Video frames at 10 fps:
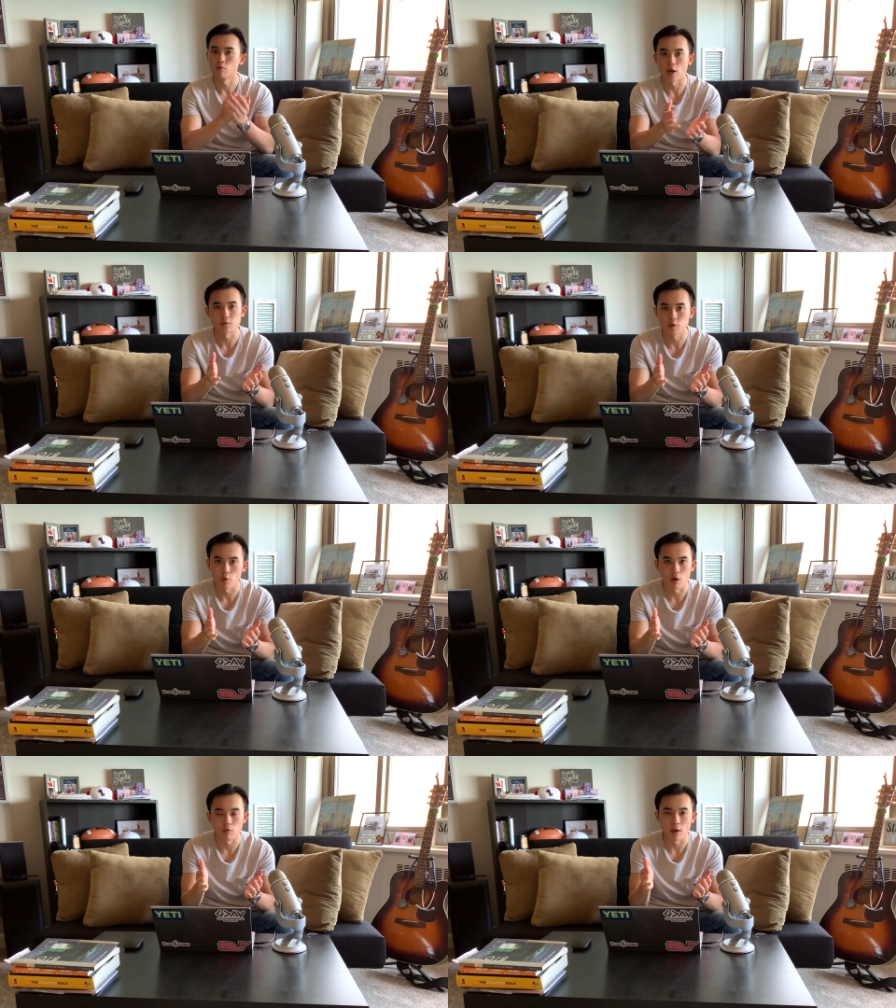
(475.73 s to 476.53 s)

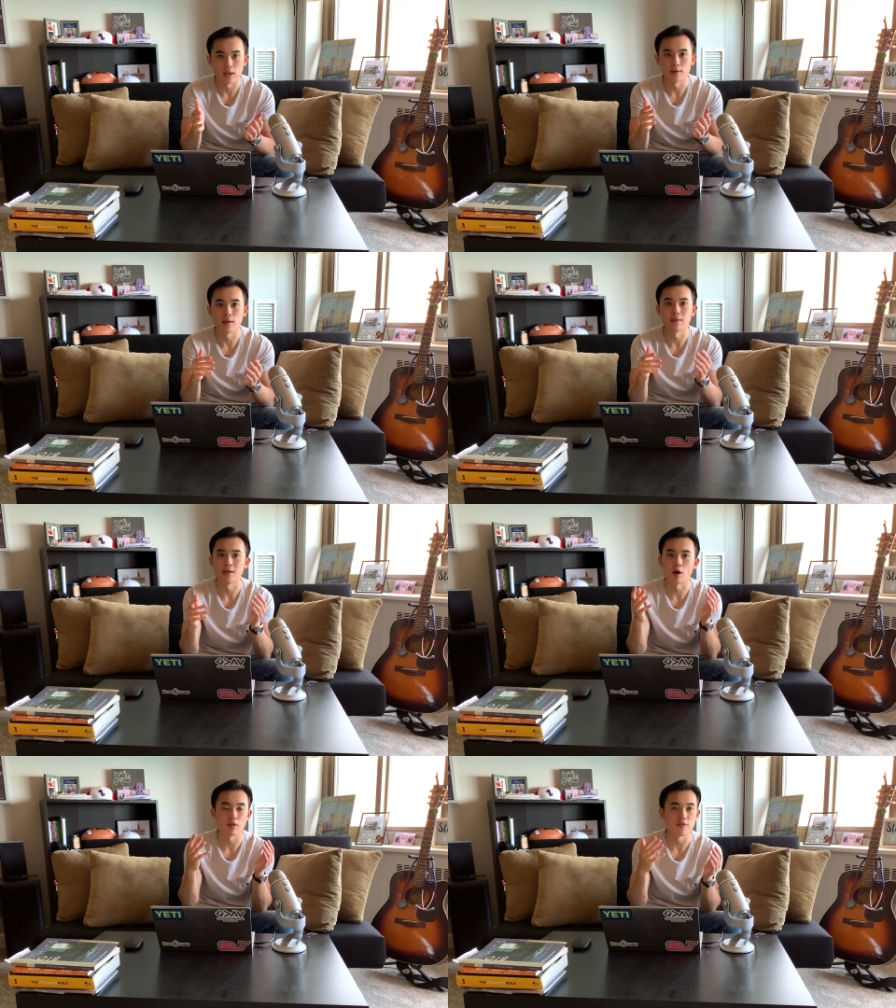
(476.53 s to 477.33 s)
respiratory rate? And
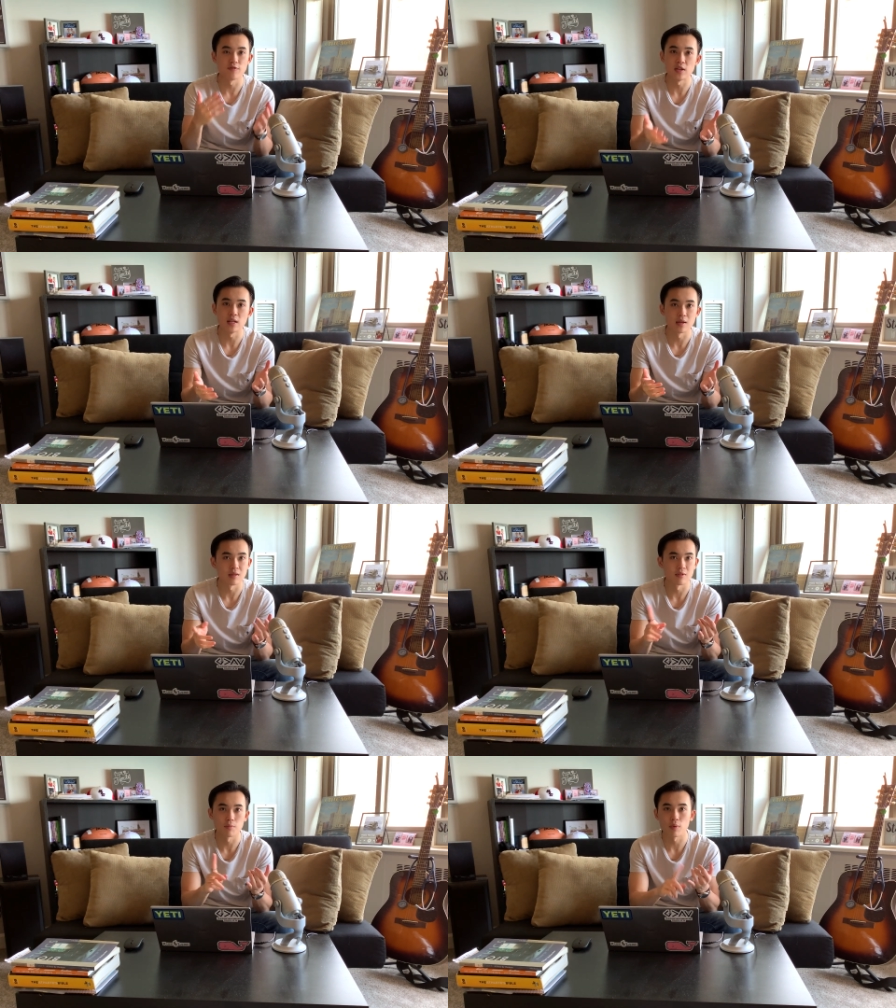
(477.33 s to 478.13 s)
then are they feeding?
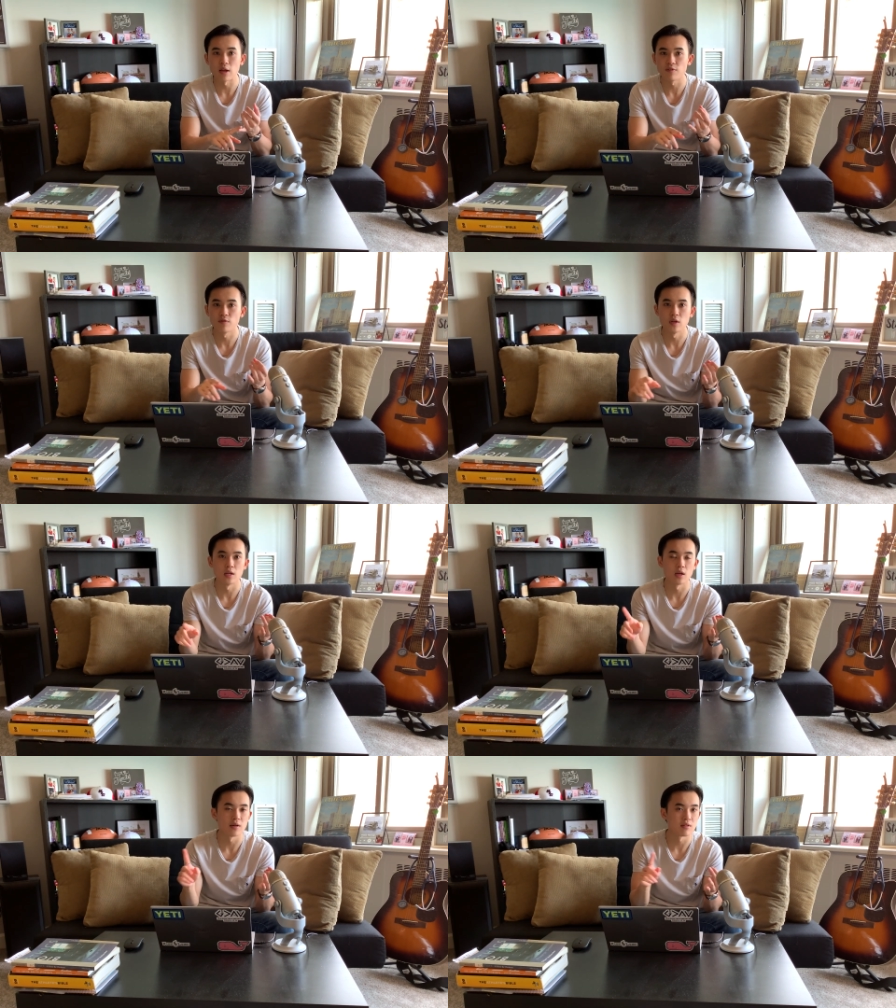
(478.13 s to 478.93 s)
Is it
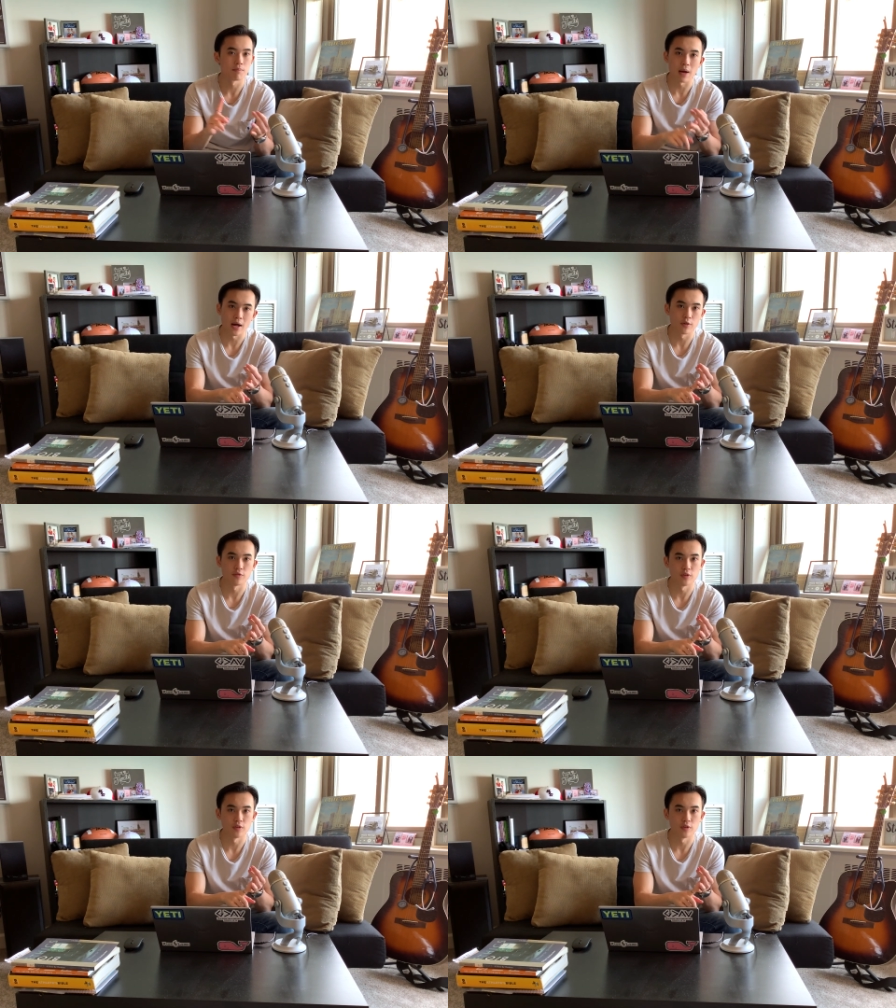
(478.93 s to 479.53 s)
breastfeeding? Is it bottle